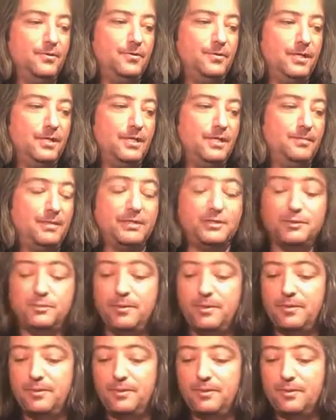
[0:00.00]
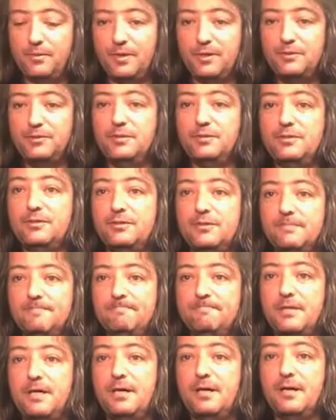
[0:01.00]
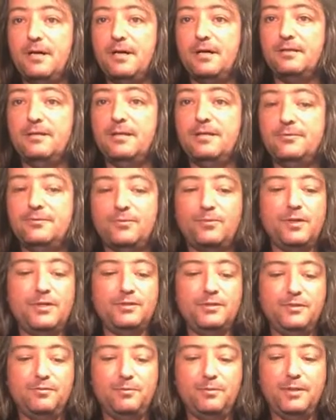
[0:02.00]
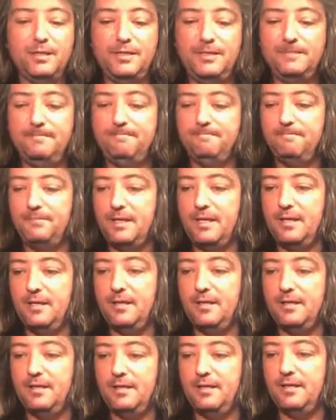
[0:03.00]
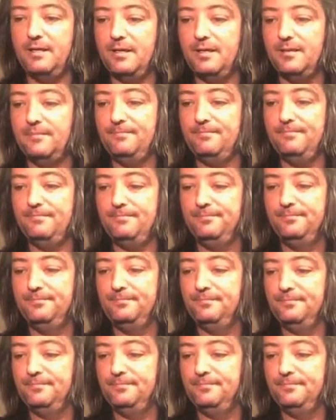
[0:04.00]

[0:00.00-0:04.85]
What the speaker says: So message me with questions. Thanks for watching, everybody, and